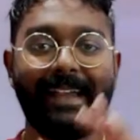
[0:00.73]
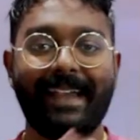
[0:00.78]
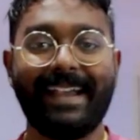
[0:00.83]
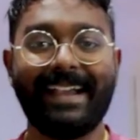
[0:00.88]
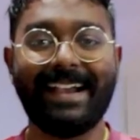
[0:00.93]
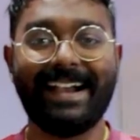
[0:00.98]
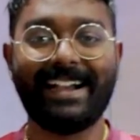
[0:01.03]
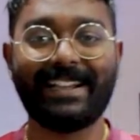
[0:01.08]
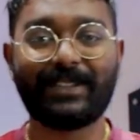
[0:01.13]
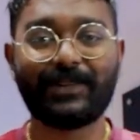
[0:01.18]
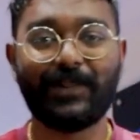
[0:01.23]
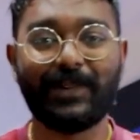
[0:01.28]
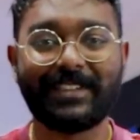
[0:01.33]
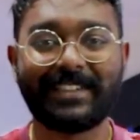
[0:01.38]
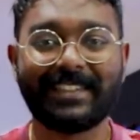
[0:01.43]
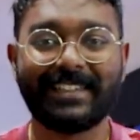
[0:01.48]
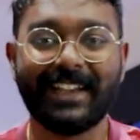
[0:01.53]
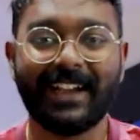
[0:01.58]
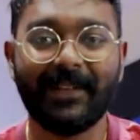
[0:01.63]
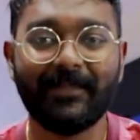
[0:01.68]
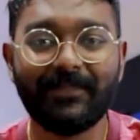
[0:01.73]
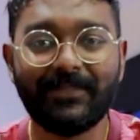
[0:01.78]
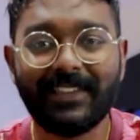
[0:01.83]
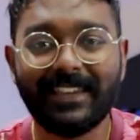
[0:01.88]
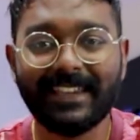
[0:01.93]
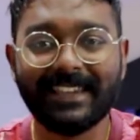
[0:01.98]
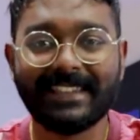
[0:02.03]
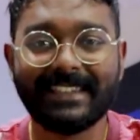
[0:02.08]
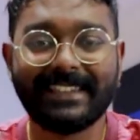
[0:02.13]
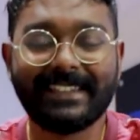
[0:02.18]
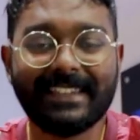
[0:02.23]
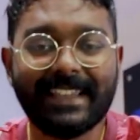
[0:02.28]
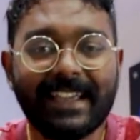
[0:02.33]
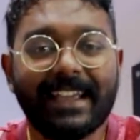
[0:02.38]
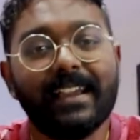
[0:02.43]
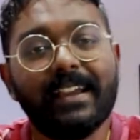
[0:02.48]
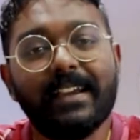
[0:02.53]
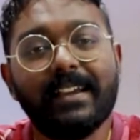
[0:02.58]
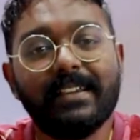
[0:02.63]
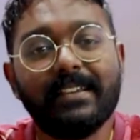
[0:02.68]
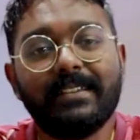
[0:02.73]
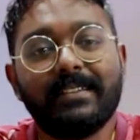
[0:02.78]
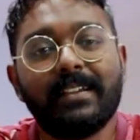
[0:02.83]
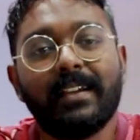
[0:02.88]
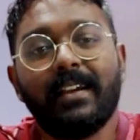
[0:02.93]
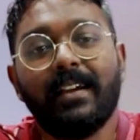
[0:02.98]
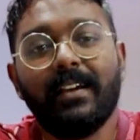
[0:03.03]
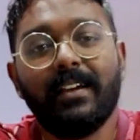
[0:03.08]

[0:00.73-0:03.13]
Hey guys, what's up? This is